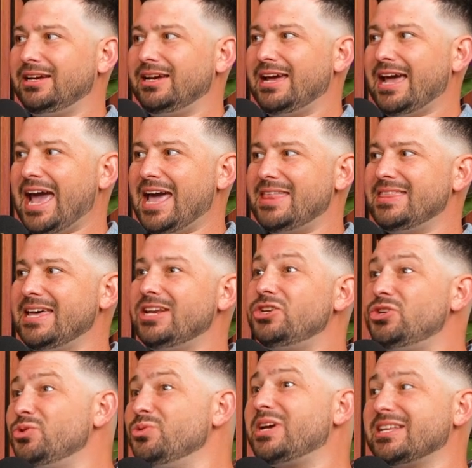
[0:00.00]
Yeah. And then
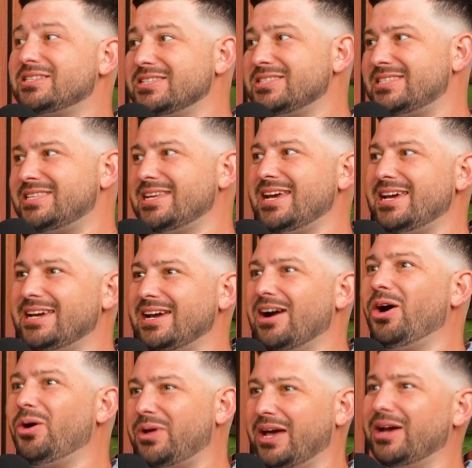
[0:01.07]
you get to say,
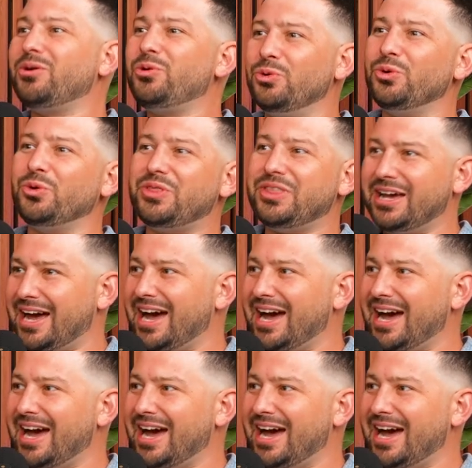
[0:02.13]
okay, cool.